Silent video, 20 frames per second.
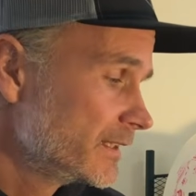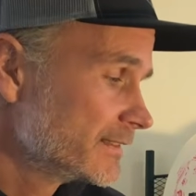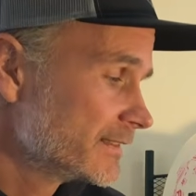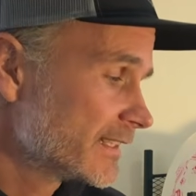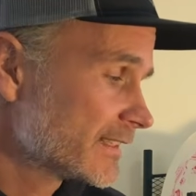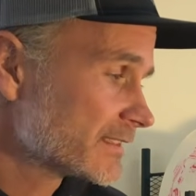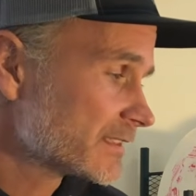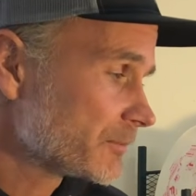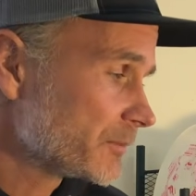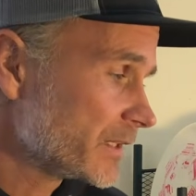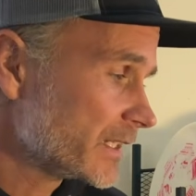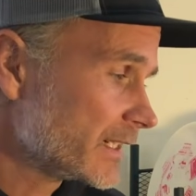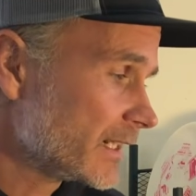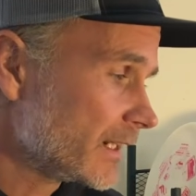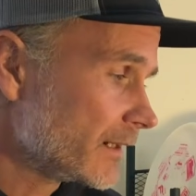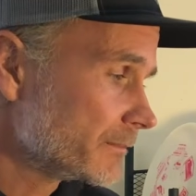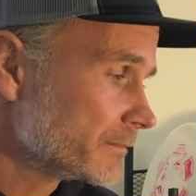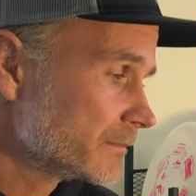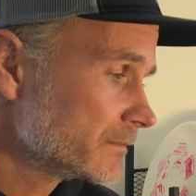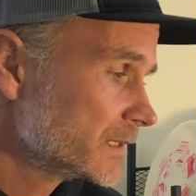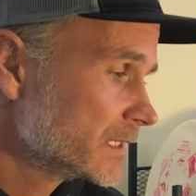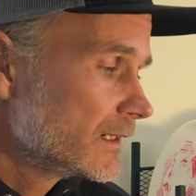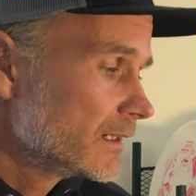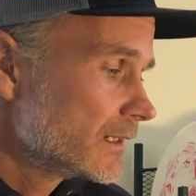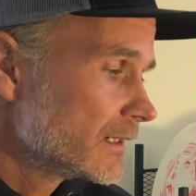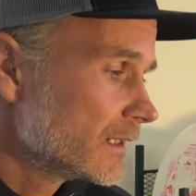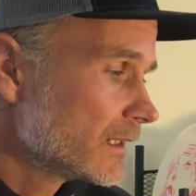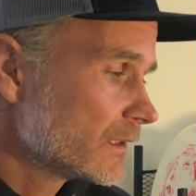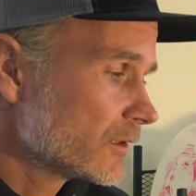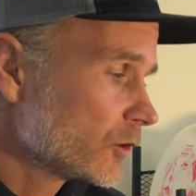discs become
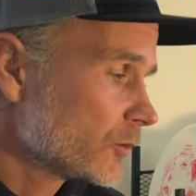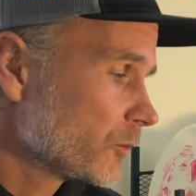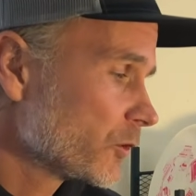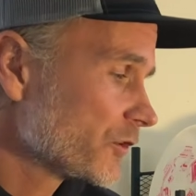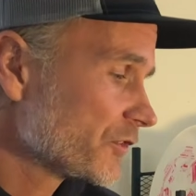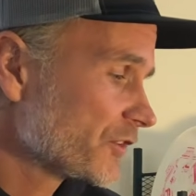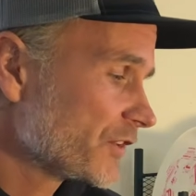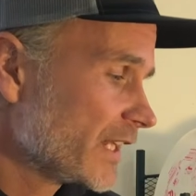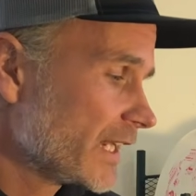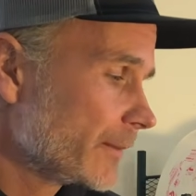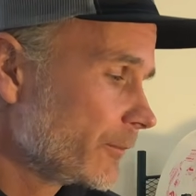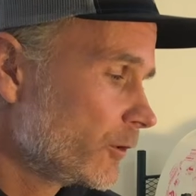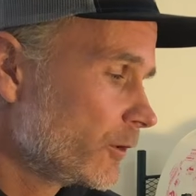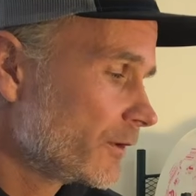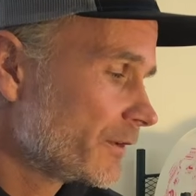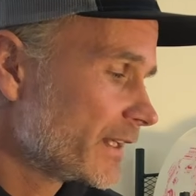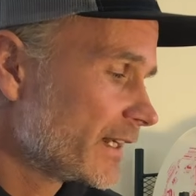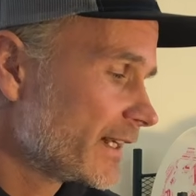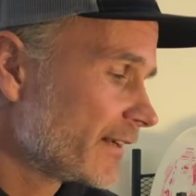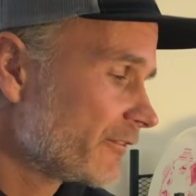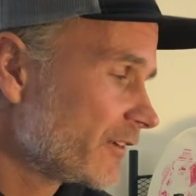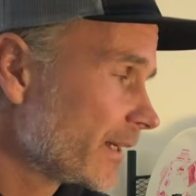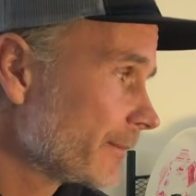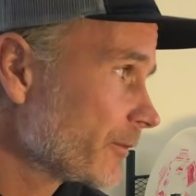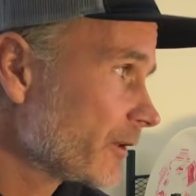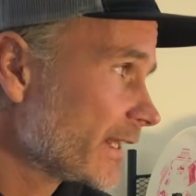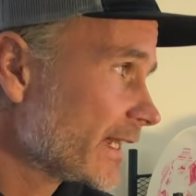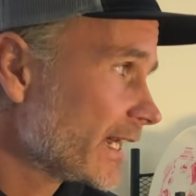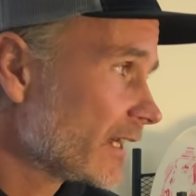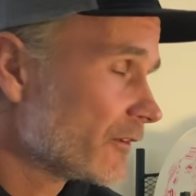a little more stable, and then if I
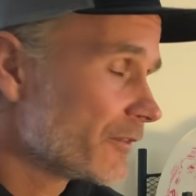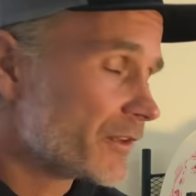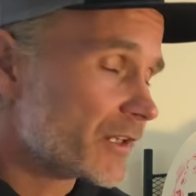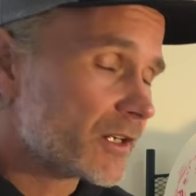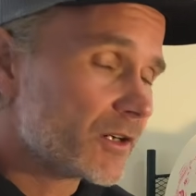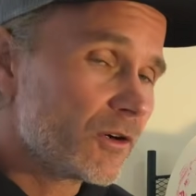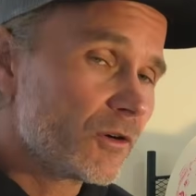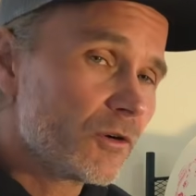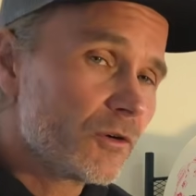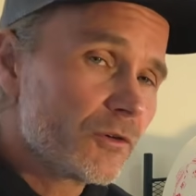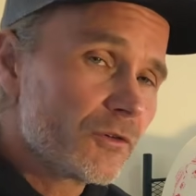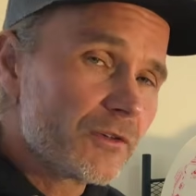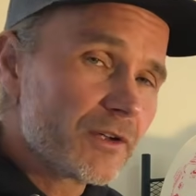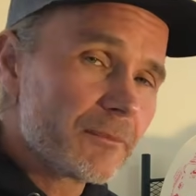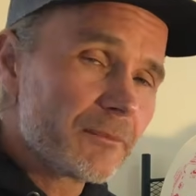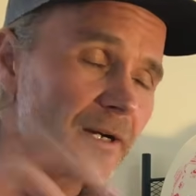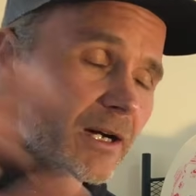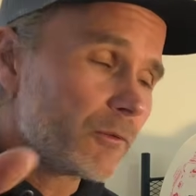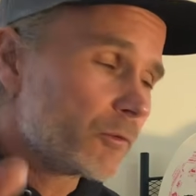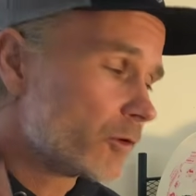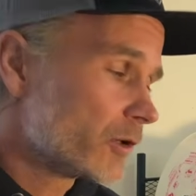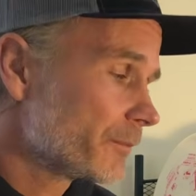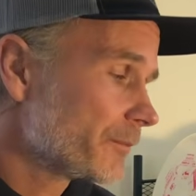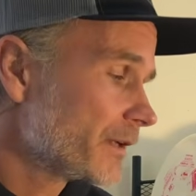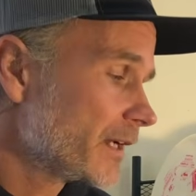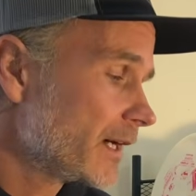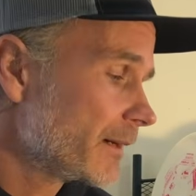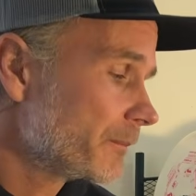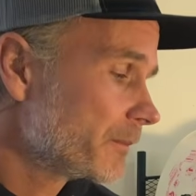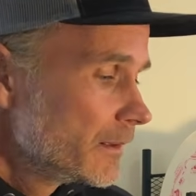play out in the cold, I'm not
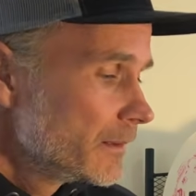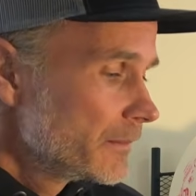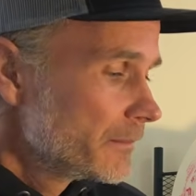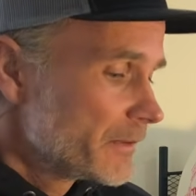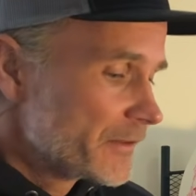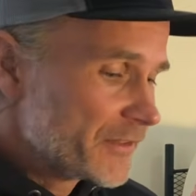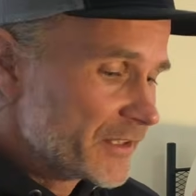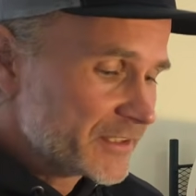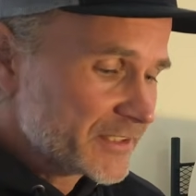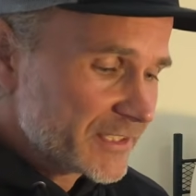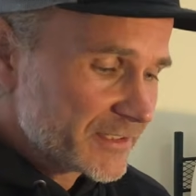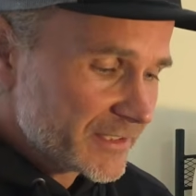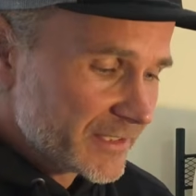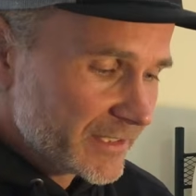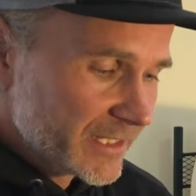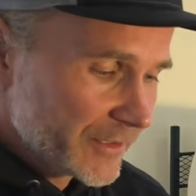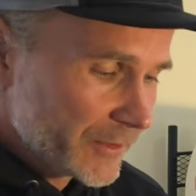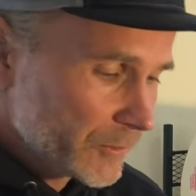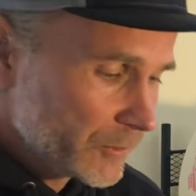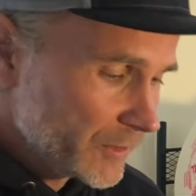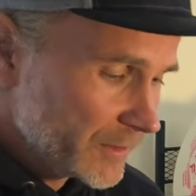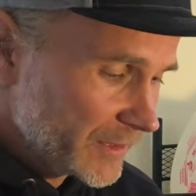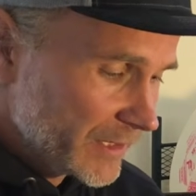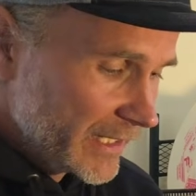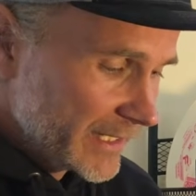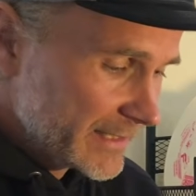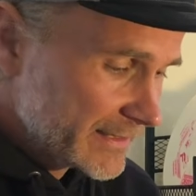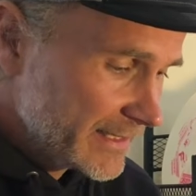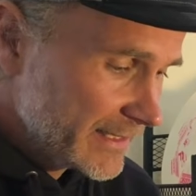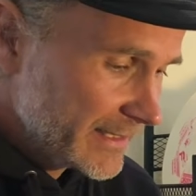warmed up. But this is another one
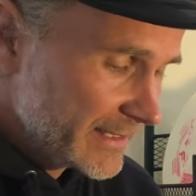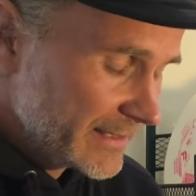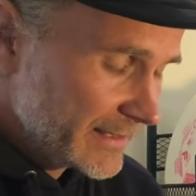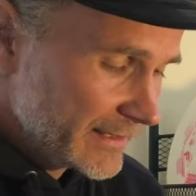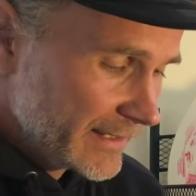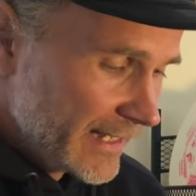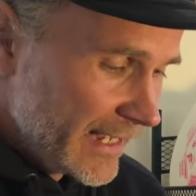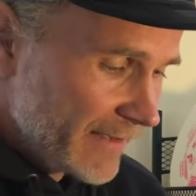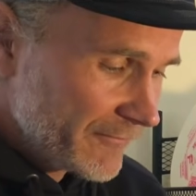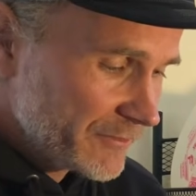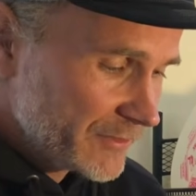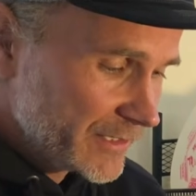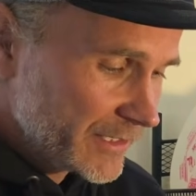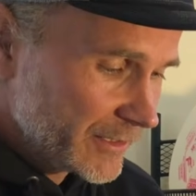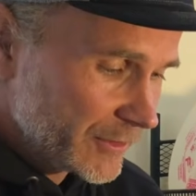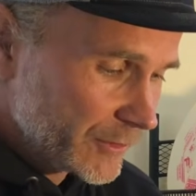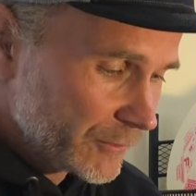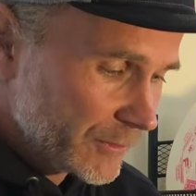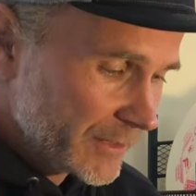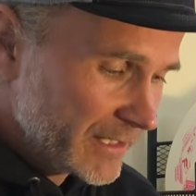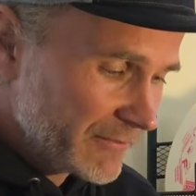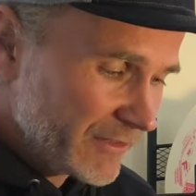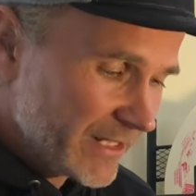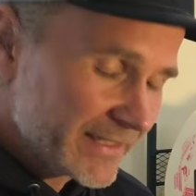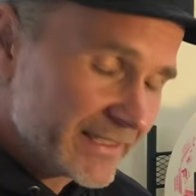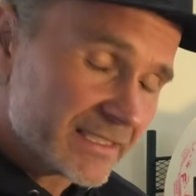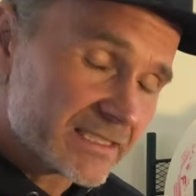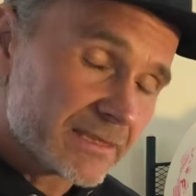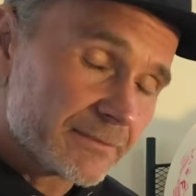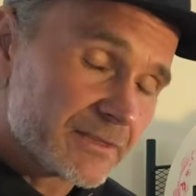like the FD3. If I
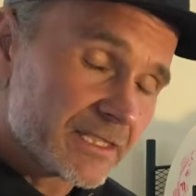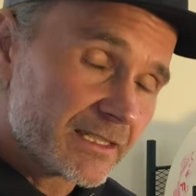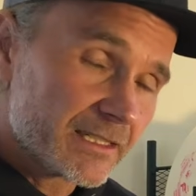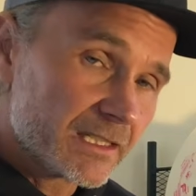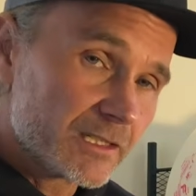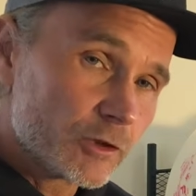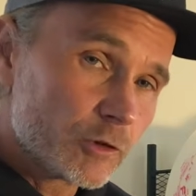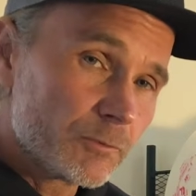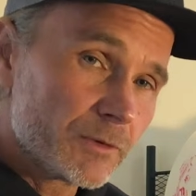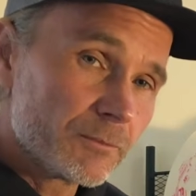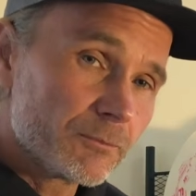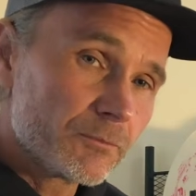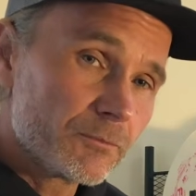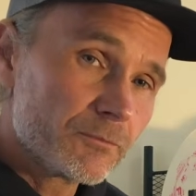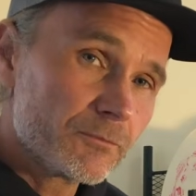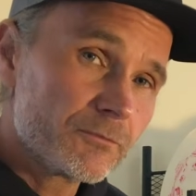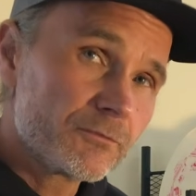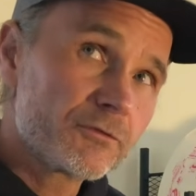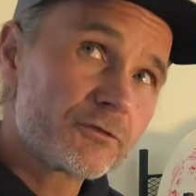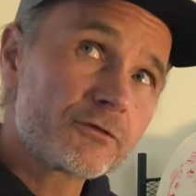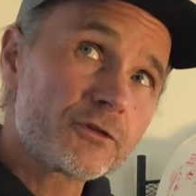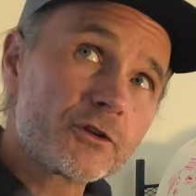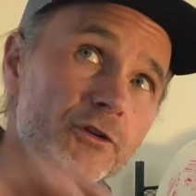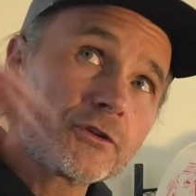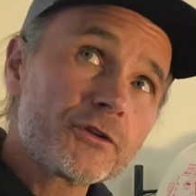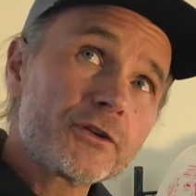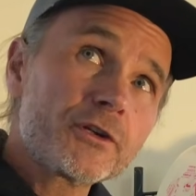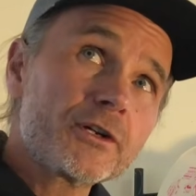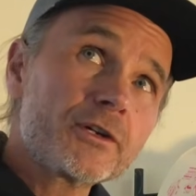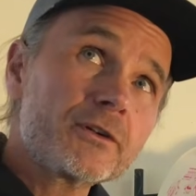need something a little bit
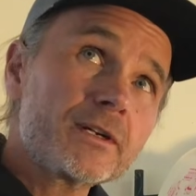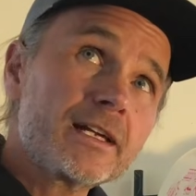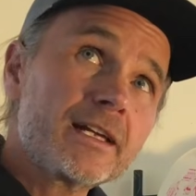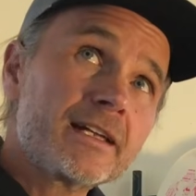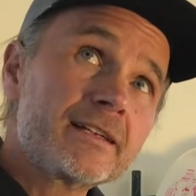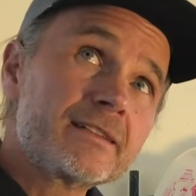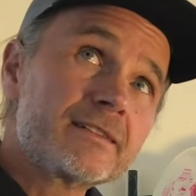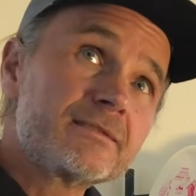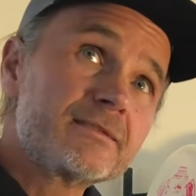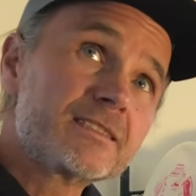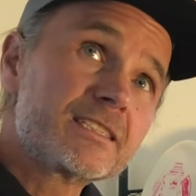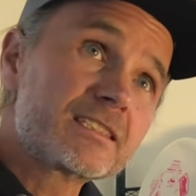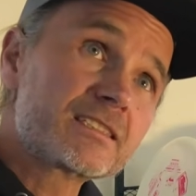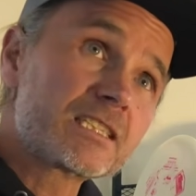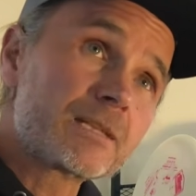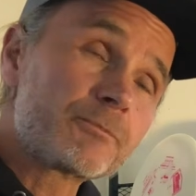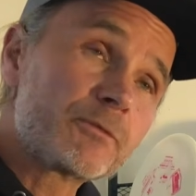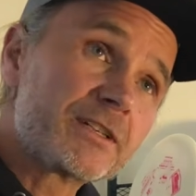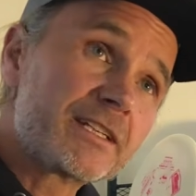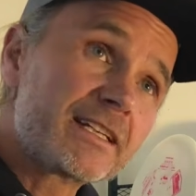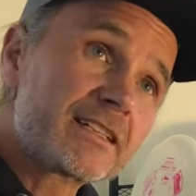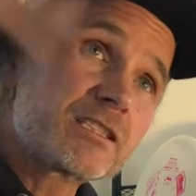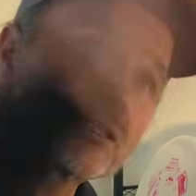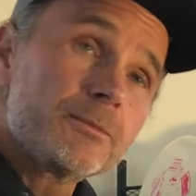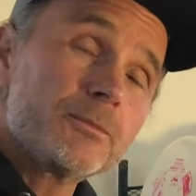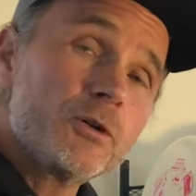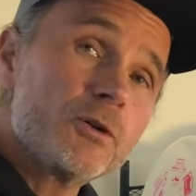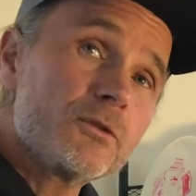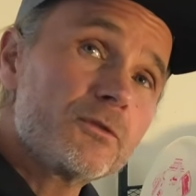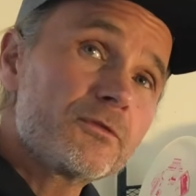further and just a
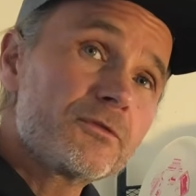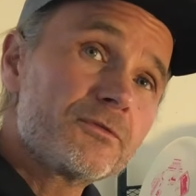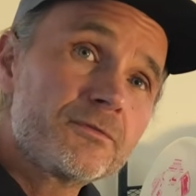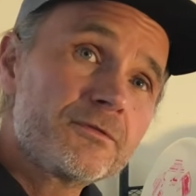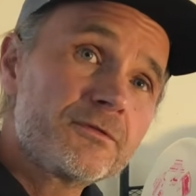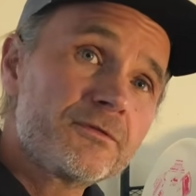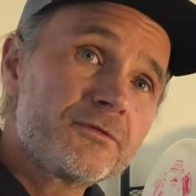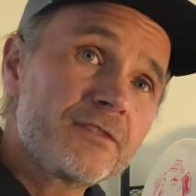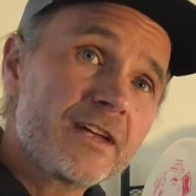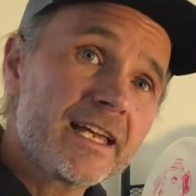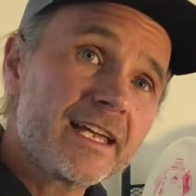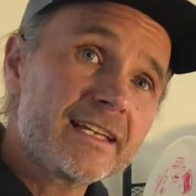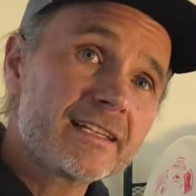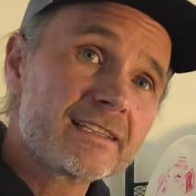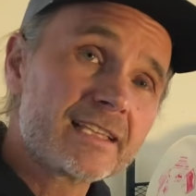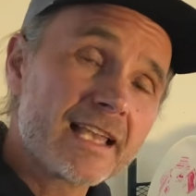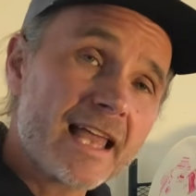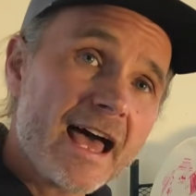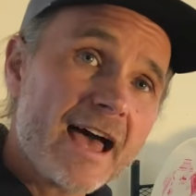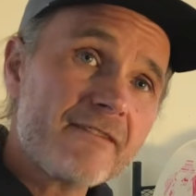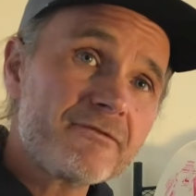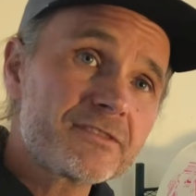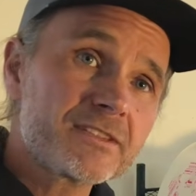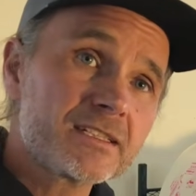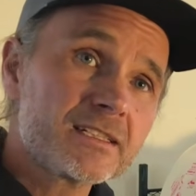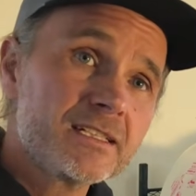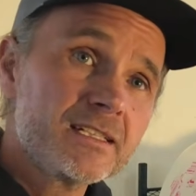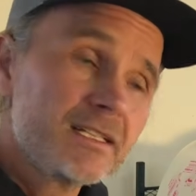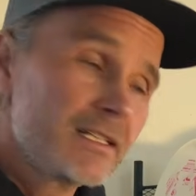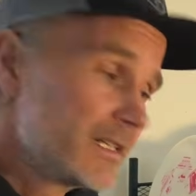predictable fade left,